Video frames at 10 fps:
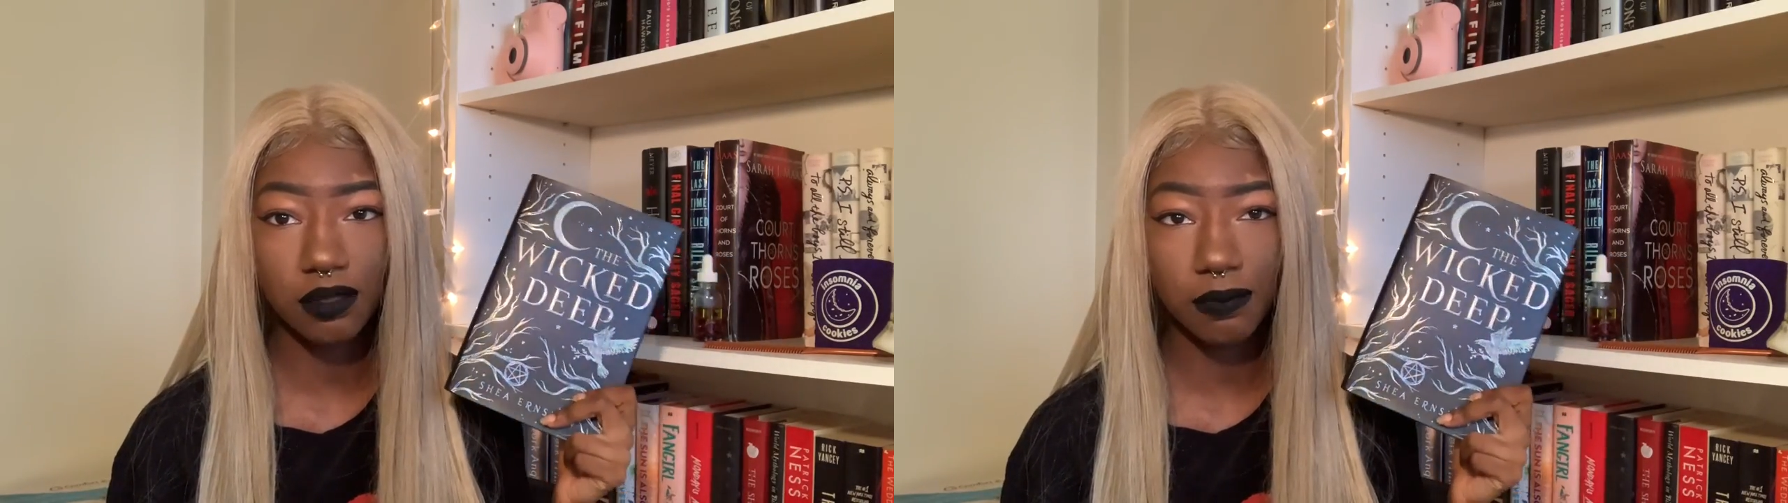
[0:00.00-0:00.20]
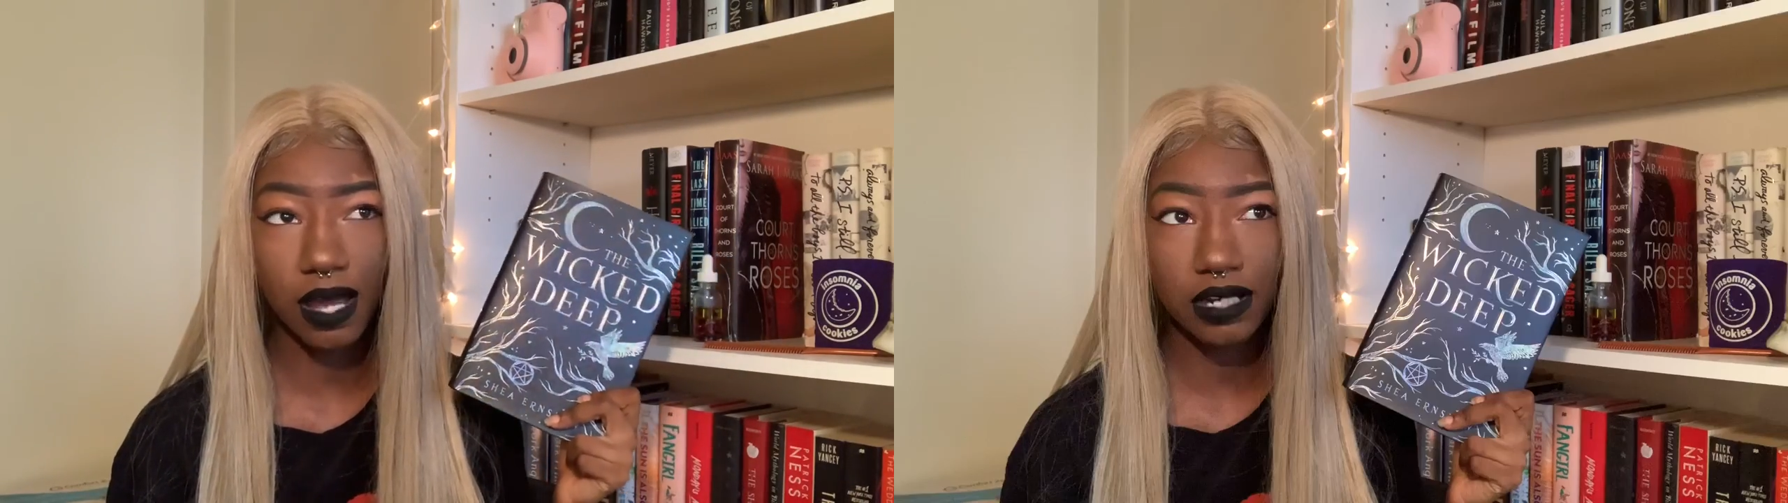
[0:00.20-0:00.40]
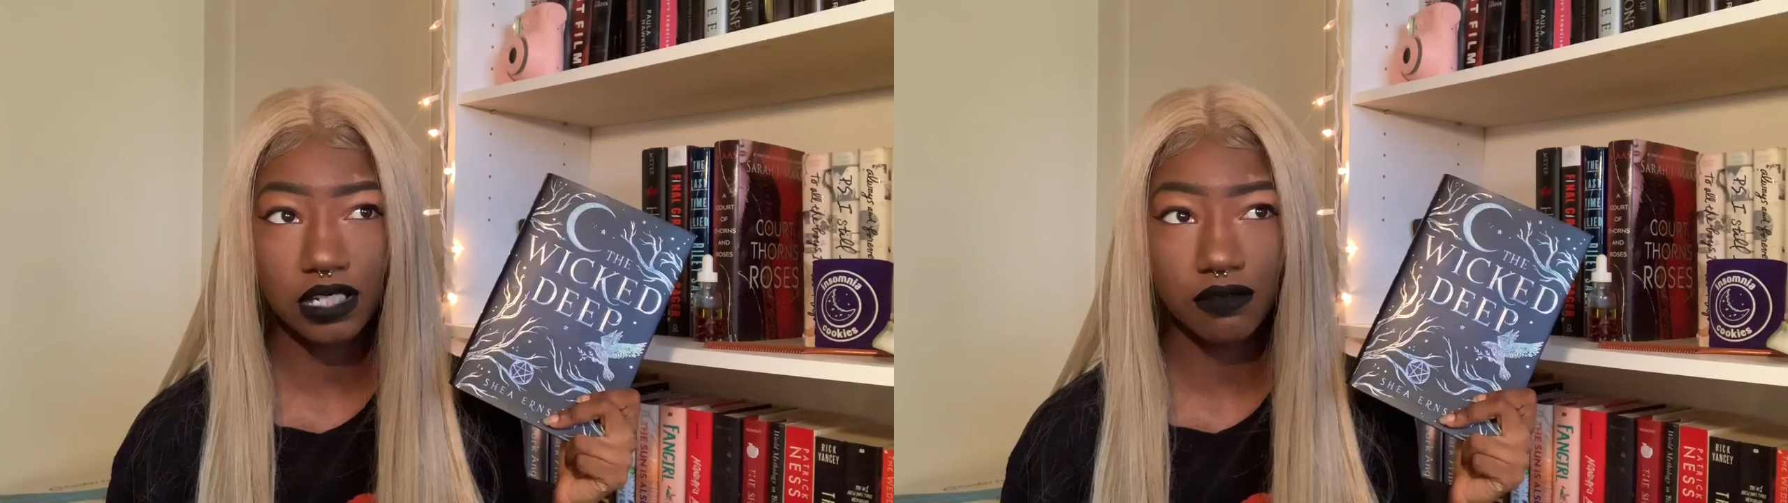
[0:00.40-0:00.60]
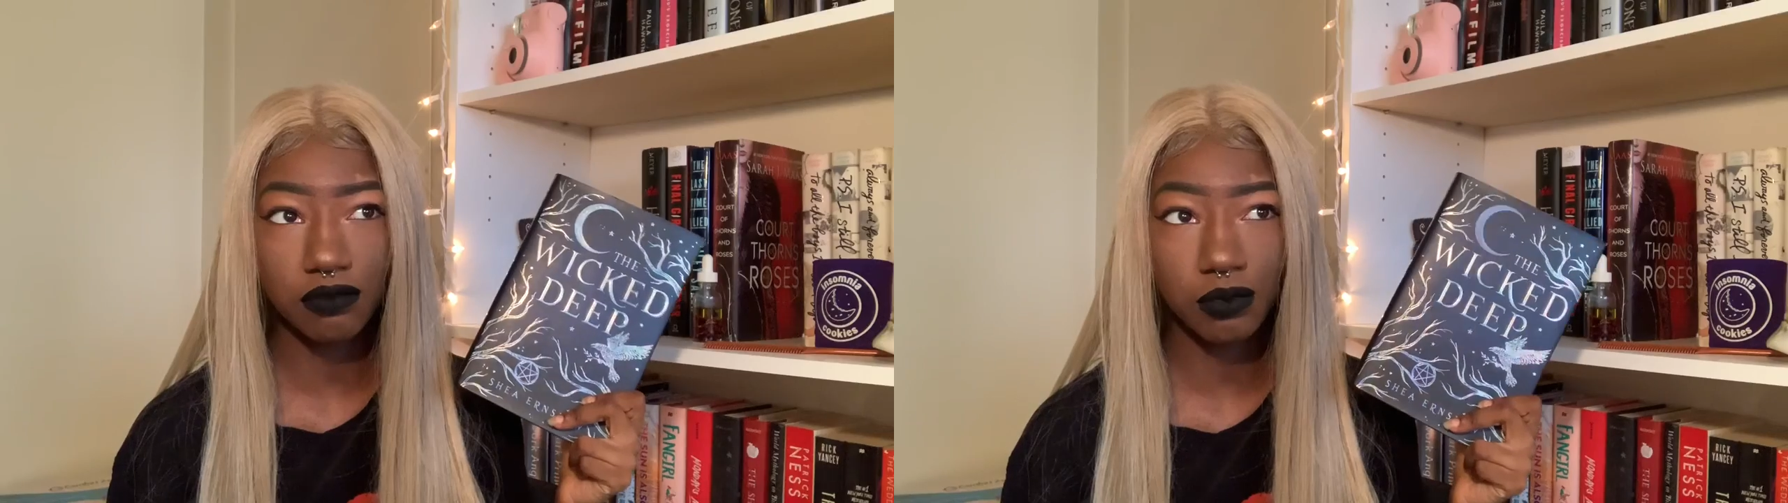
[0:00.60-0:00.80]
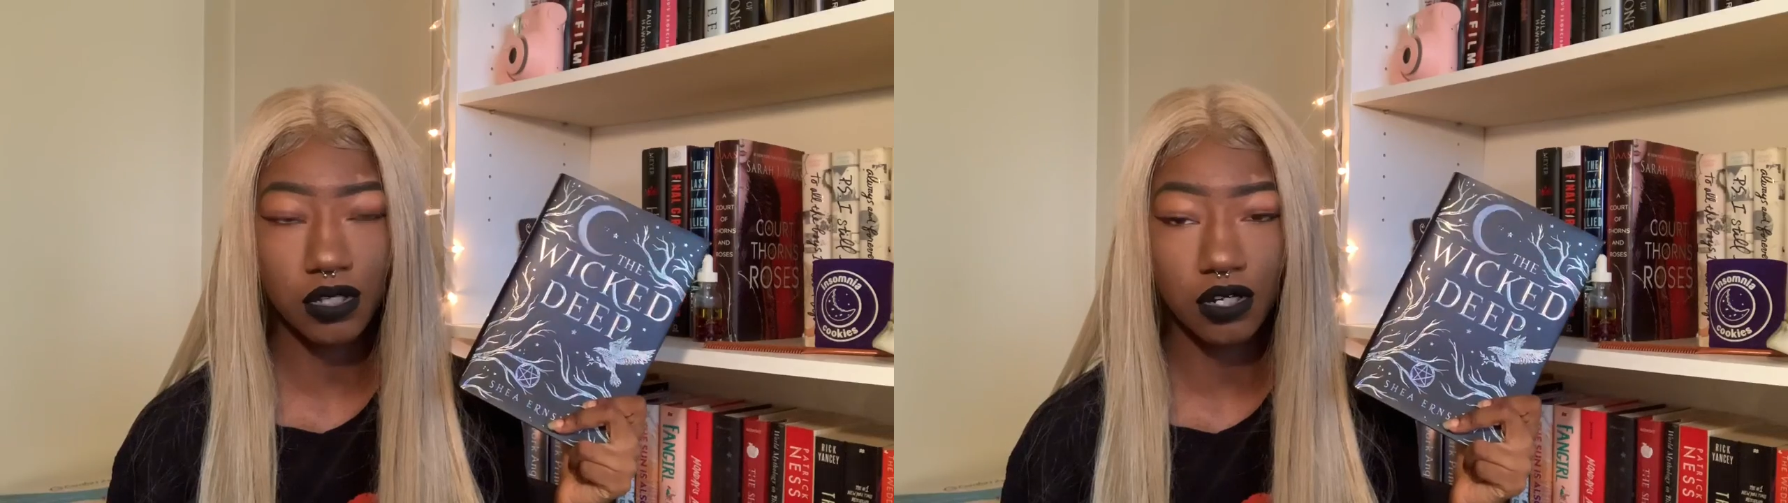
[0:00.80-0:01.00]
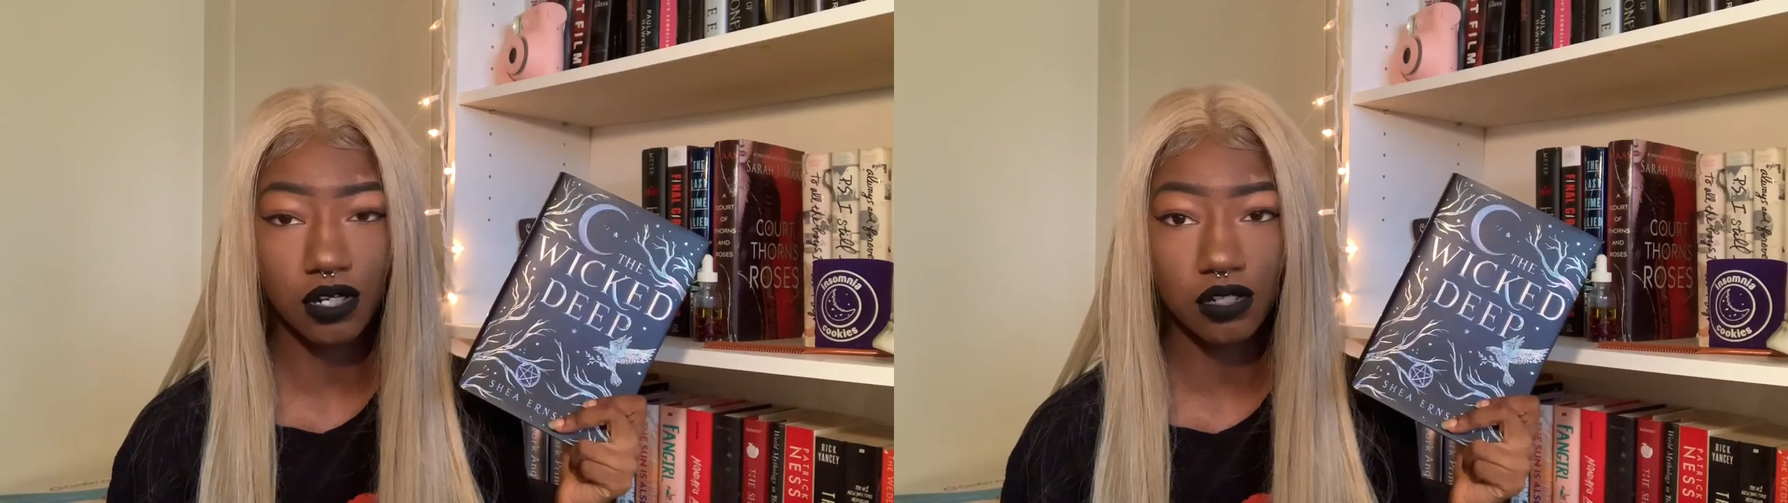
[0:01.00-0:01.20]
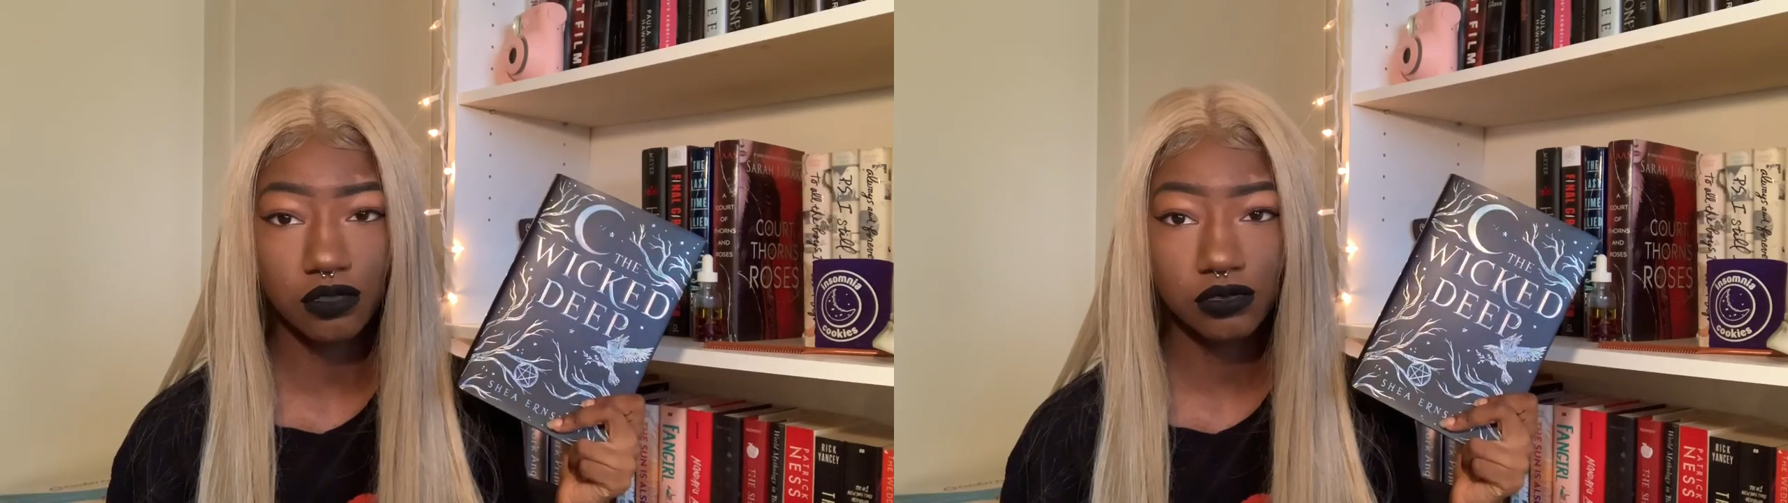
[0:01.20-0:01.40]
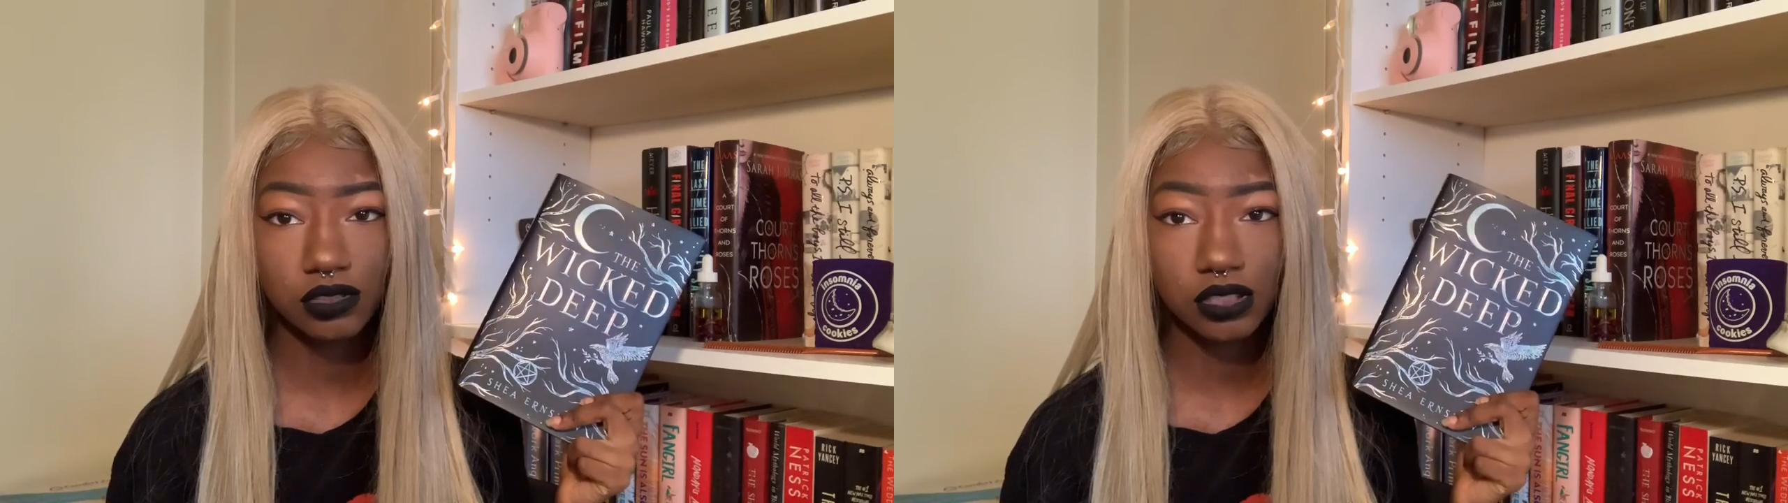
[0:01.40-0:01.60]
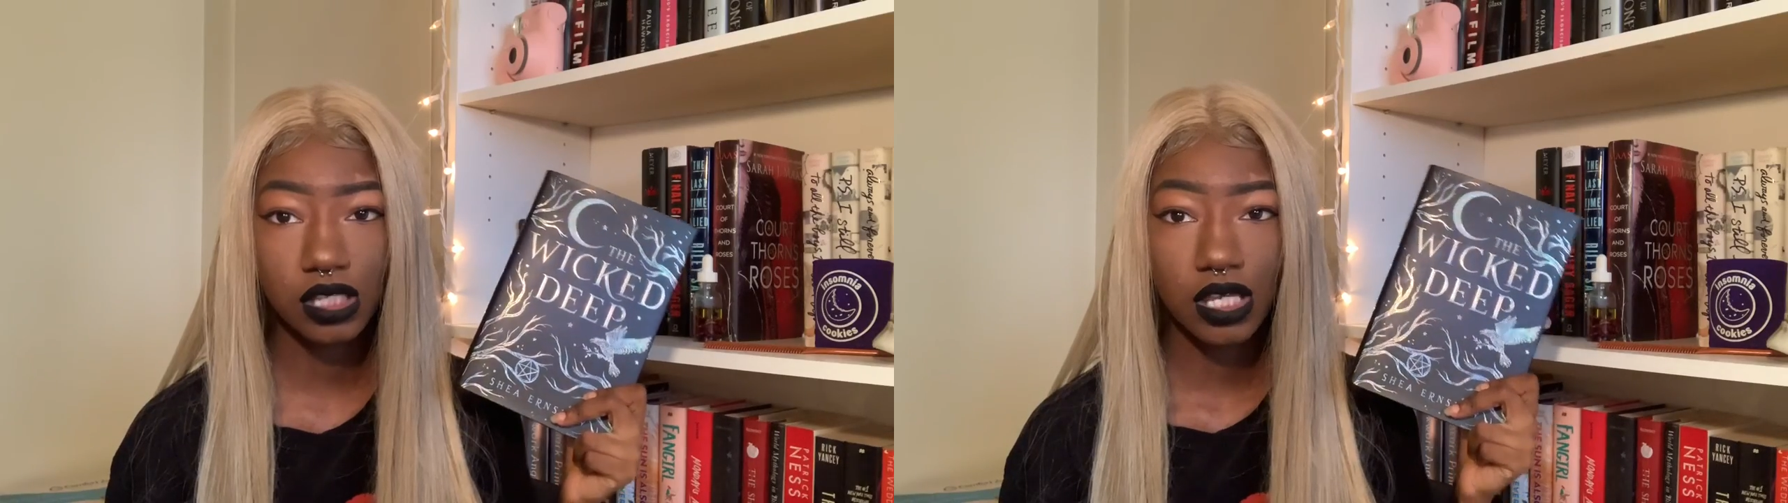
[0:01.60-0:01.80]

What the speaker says: the body of 3 girls,